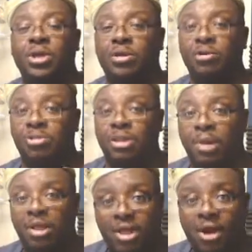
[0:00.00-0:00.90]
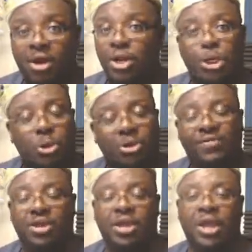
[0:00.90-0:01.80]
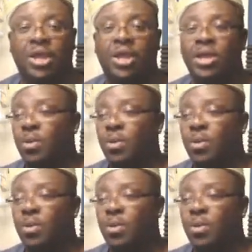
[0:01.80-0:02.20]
you'll see me there on the Show Enough the King.